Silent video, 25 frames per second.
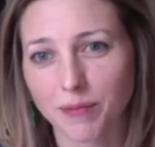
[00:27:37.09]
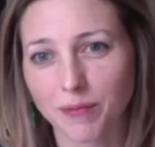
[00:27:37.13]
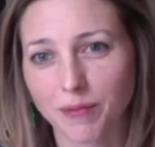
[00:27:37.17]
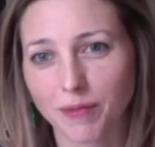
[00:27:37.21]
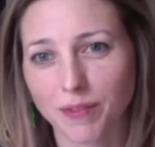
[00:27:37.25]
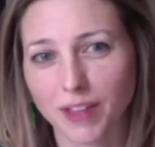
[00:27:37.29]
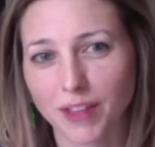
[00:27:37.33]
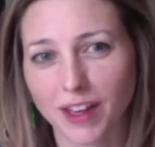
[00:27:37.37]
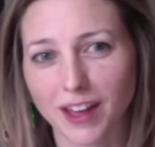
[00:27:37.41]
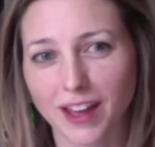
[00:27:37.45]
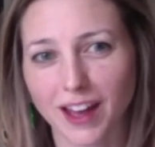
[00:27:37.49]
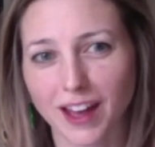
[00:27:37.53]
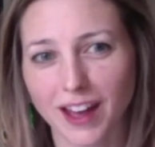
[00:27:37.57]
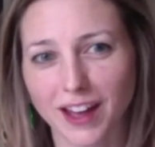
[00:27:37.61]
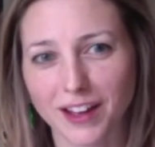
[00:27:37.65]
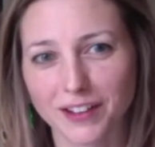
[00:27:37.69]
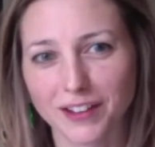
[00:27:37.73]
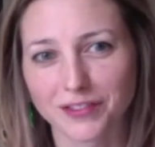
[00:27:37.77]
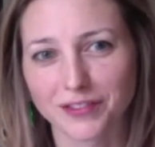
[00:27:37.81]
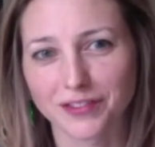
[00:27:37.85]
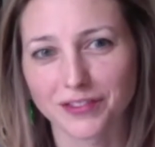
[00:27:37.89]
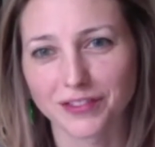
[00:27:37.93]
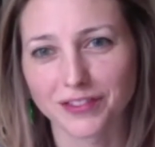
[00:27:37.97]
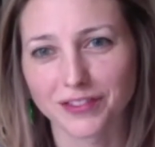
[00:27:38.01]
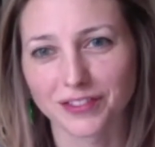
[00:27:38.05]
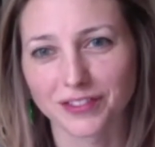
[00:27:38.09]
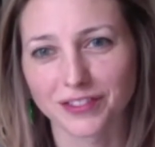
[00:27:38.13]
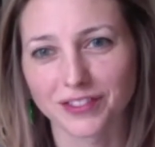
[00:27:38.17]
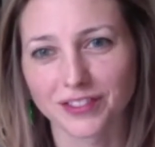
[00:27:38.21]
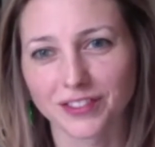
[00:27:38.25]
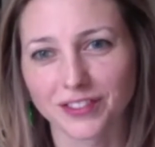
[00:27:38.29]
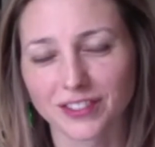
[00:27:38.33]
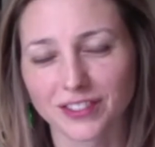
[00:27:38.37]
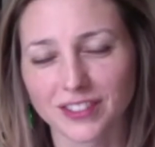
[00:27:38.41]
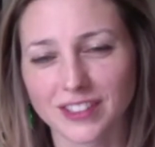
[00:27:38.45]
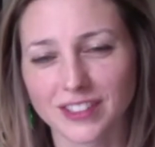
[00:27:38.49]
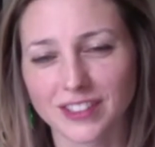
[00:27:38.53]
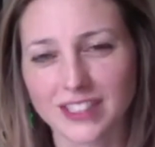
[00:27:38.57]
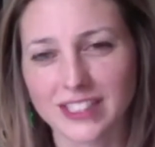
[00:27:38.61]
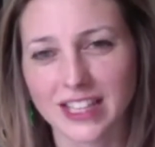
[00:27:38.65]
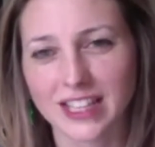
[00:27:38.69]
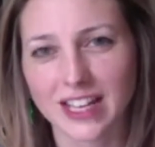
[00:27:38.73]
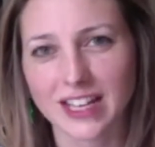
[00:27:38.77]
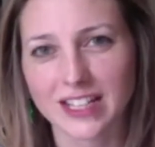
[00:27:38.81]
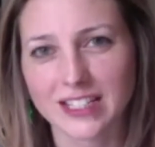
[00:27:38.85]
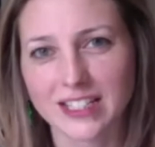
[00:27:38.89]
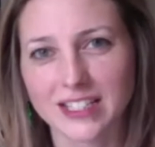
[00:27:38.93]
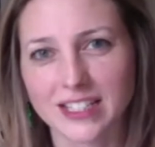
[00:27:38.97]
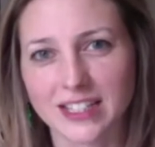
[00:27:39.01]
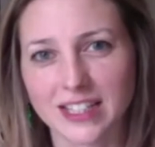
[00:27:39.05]
They have
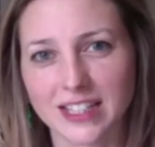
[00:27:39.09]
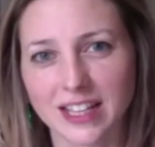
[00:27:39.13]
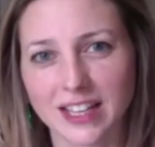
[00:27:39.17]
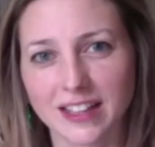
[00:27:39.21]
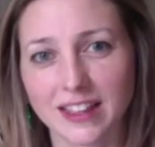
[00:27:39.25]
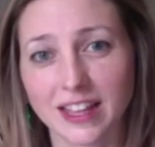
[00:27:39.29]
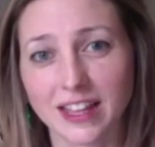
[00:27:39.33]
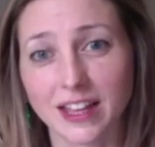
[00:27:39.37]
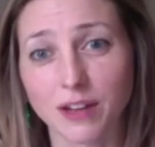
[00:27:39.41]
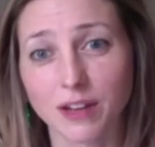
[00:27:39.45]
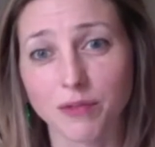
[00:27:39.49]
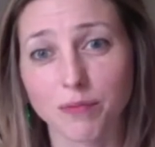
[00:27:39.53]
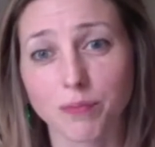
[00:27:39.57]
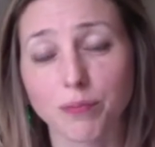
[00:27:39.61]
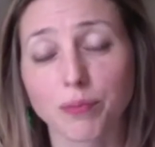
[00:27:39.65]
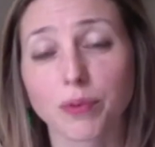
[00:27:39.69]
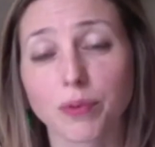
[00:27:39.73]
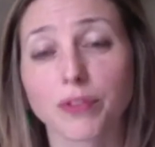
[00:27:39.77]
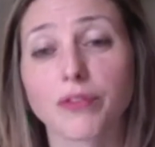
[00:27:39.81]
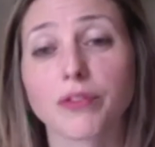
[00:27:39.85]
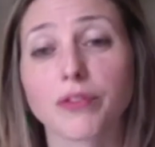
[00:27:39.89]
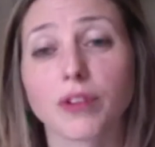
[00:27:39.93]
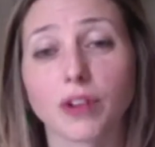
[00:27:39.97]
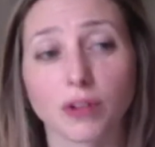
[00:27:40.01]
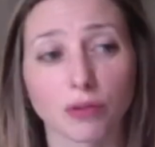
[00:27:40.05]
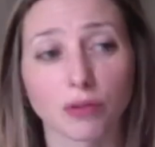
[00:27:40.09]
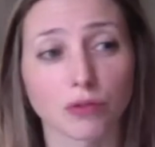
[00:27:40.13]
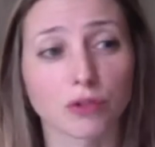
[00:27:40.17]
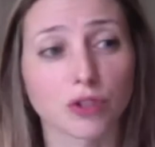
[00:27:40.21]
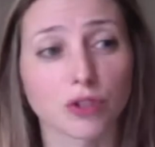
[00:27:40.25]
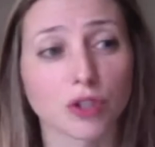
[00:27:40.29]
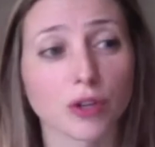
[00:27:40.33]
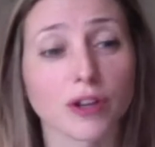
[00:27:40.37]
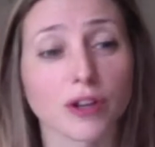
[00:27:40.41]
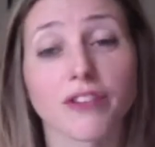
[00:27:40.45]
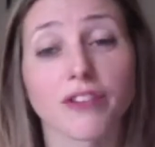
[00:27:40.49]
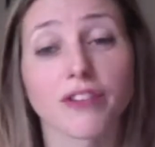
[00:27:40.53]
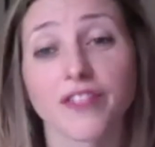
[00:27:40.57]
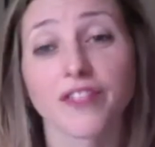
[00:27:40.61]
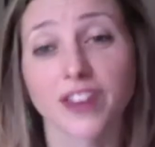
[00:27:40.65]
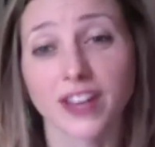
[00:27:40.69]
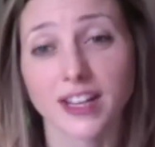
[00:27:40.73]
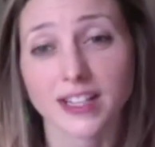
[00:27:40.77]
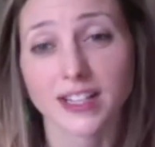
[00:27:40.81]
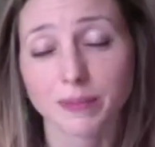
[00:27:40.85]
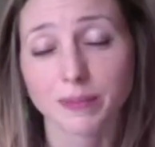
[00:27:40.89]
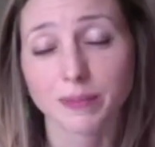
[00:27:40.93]
said that they're doing a fix.